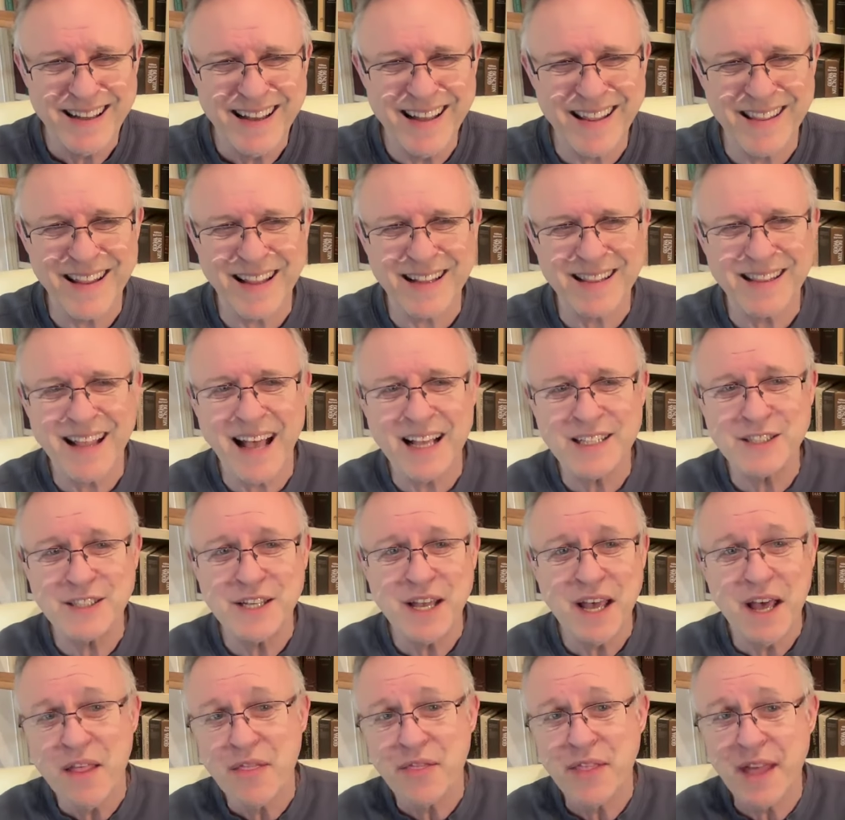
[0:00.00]
and that
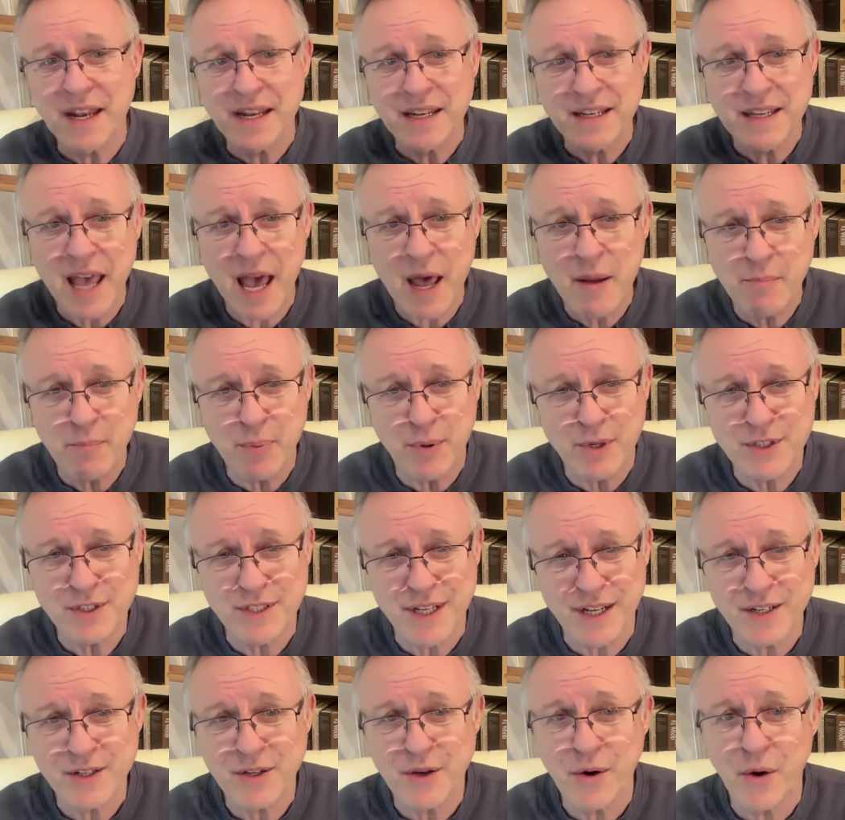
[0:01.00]
less than
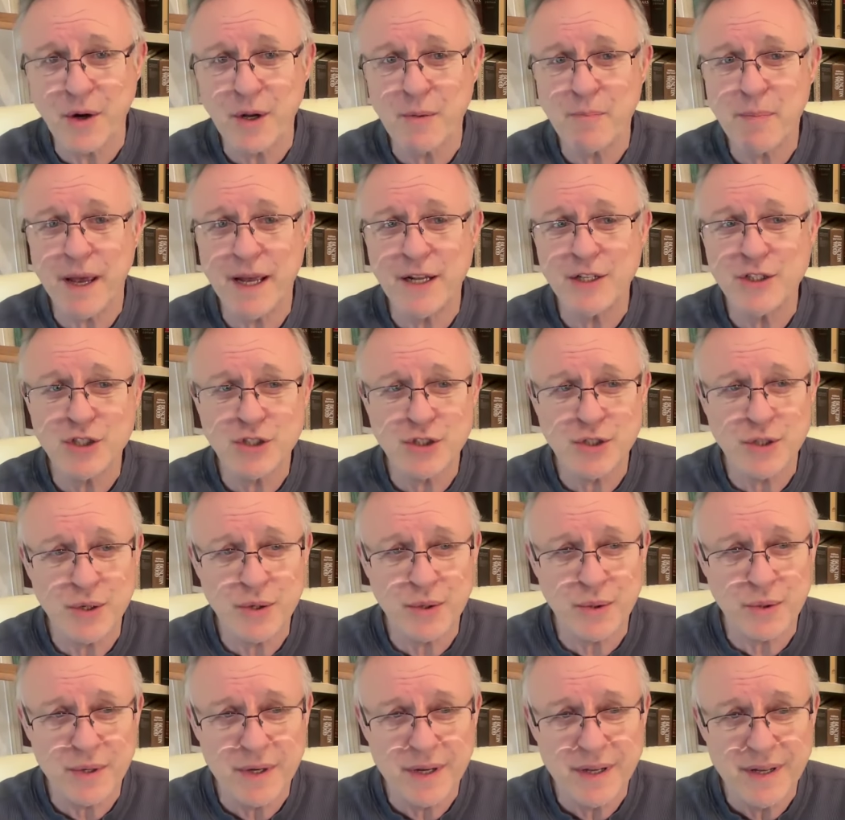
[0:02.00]
10% go to page
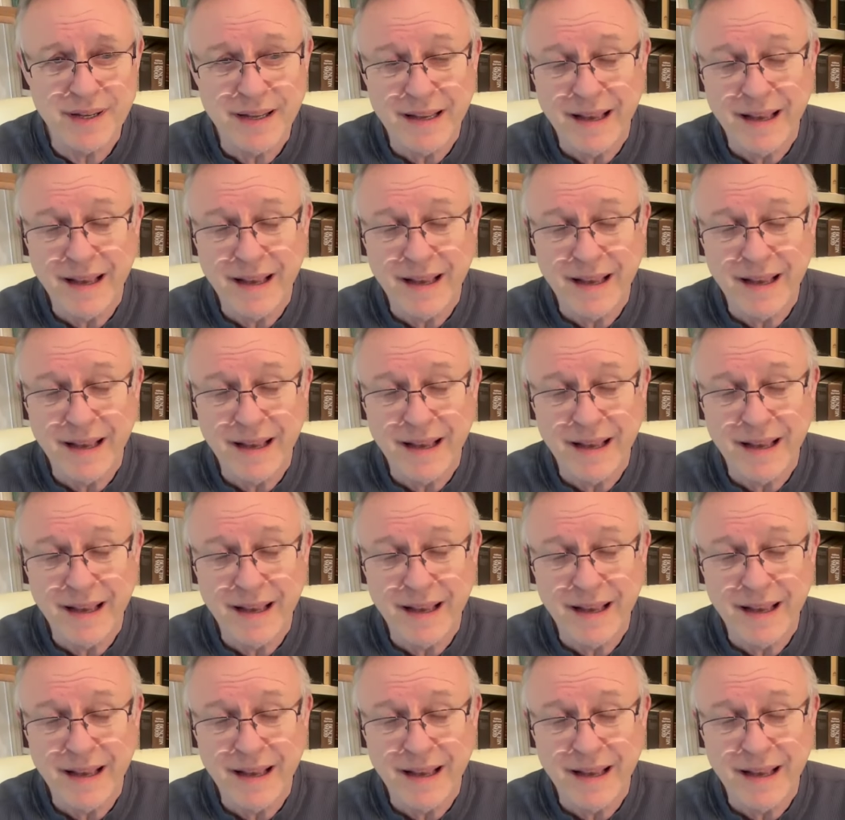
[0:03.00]
2.